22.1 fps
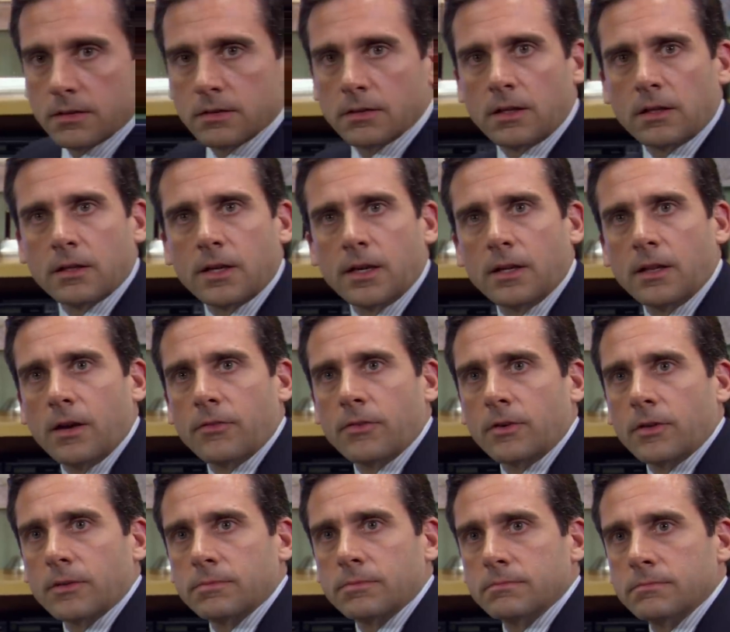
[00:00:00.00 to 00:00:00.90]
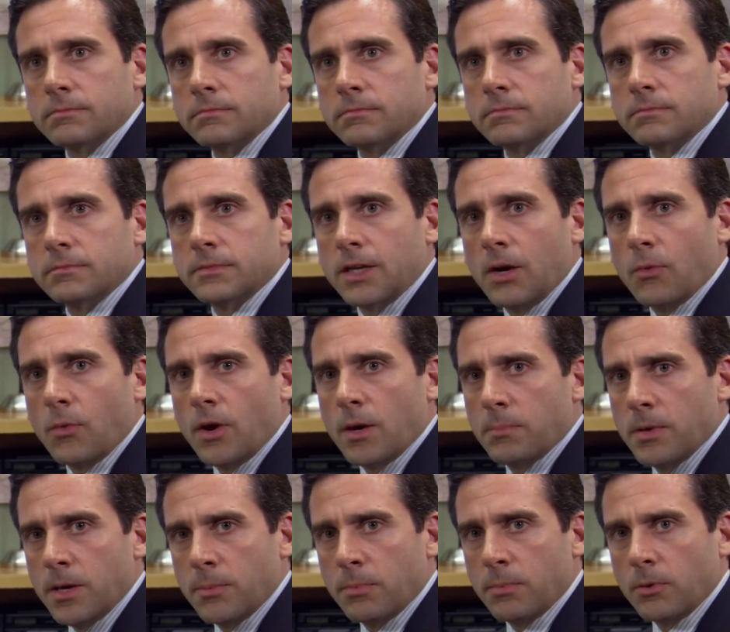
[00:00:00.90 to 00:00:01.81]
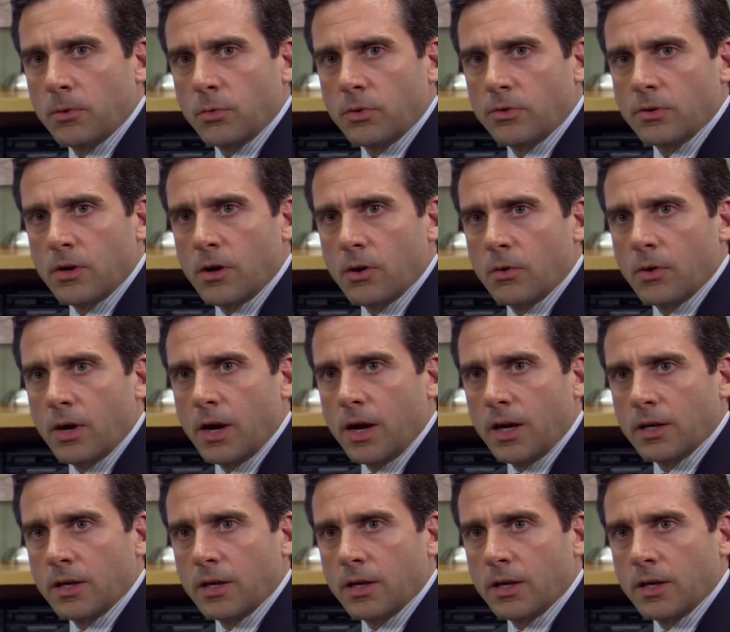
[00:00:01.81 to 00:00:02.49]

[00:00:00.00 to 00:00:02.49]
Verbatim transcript: Little Kid Lover. That way people will know